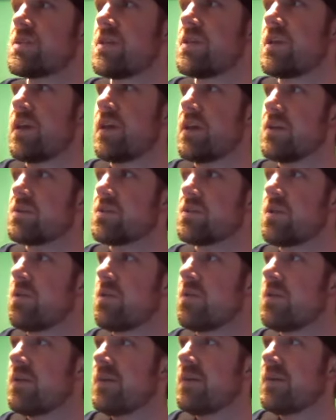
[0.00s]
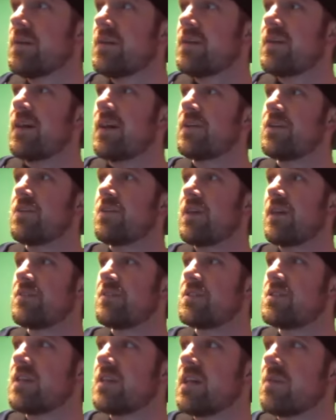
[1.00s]
today, so I don't have
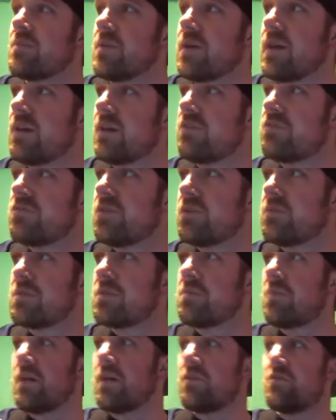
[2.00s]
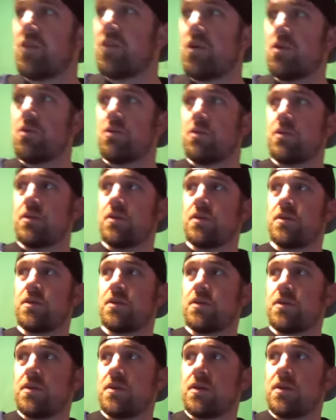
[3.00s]
to tape a headphone to my phone.
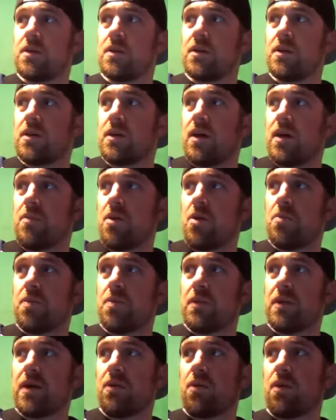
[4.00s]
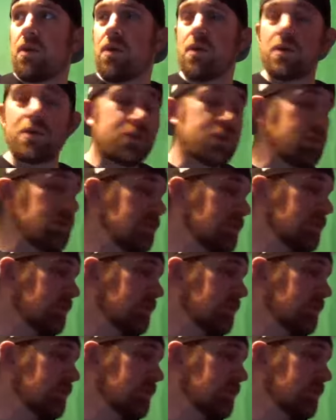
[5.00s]
I'm hoping that works.